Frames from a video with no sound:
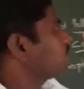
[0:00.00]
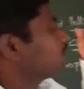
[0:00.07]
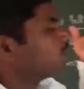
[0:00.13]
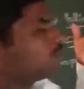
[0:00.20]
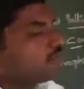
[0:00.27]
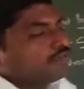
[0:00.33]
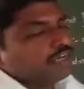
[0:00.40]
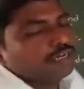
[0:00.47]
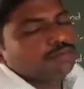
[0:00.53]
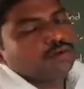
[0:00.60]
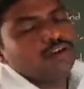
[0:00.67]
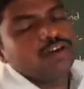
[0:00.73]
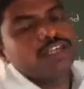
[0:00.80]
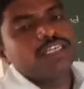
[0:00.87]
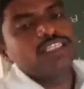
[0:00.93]
of wind
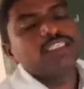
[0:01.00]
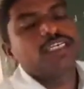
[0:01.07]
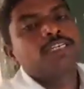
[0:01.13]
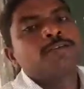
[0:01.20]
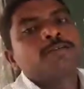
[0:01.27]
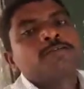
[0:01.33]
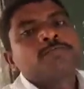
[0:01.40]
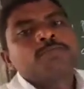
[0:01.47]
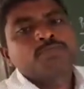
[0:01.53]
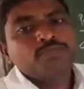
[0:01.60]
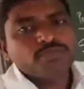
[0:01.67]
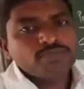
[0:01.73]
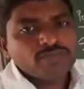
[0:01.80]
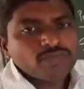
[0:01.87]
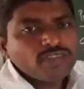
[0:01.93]
pollination.
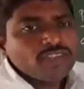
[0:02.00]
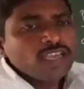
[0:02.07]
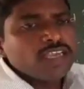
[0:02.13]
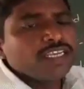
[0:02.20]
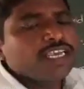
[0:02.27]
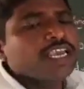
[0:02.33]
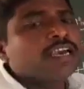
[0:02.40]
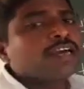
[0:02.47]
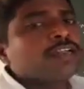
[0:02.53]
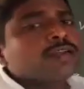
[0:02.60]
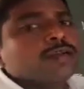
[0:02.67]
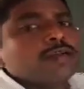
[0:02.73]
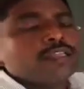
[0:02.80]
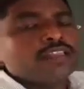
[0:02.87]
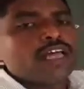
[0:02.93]
Here the